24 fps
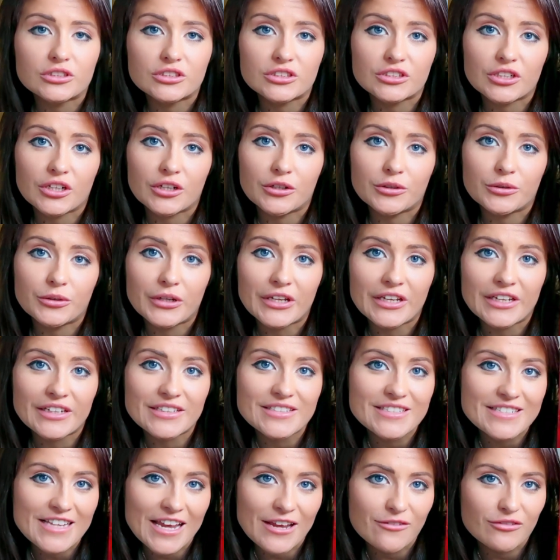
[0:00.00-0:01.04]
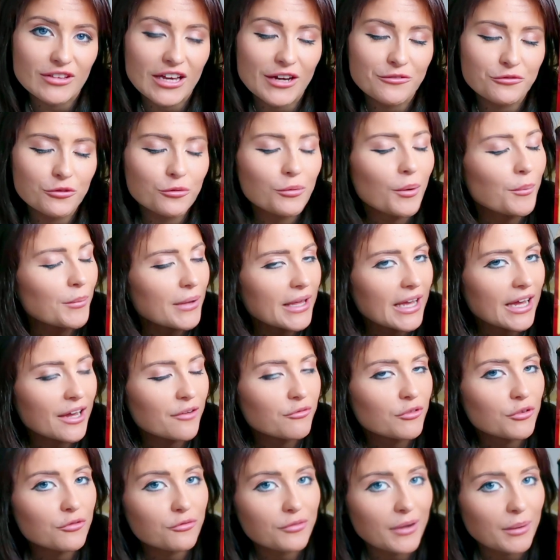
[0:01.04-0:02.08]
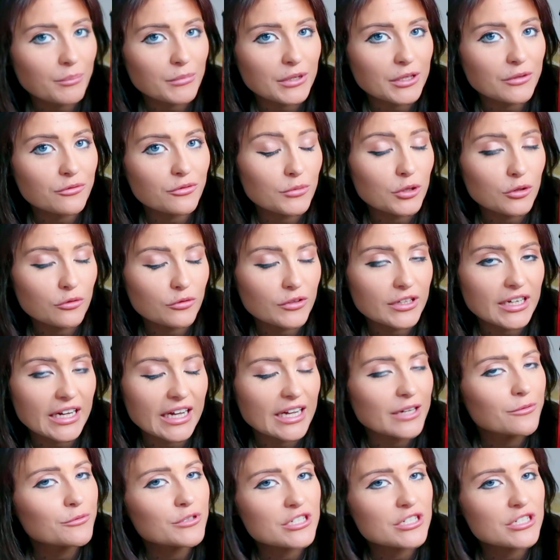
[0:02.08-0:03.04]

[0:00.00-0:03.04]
so he can save that for when we have a family movie night,